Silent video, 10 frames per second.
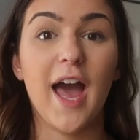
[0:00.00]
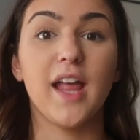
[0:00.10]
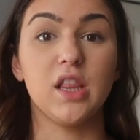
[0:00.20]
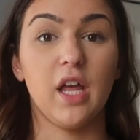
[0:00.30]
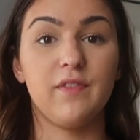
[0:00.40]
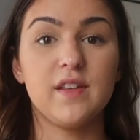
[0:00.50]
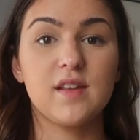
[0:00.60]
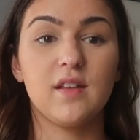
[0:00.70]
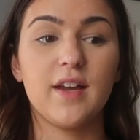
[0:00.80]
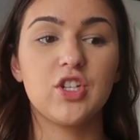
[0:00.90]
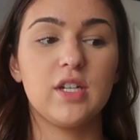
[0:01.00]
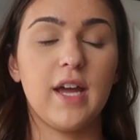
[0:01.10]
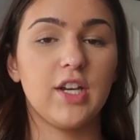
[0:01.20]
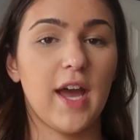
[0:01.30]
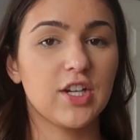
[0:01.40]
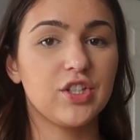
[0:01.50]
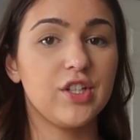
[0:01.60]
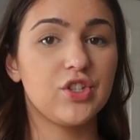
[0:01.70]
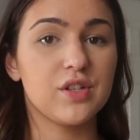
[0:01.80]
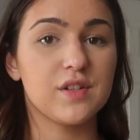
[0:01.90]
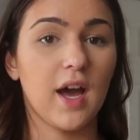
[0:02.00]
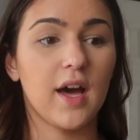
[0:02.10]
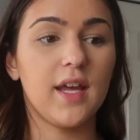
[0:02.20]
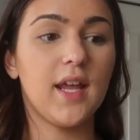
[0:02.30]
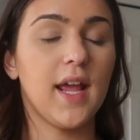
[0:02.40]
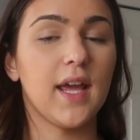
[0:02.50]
I love this collection. I actually just got it,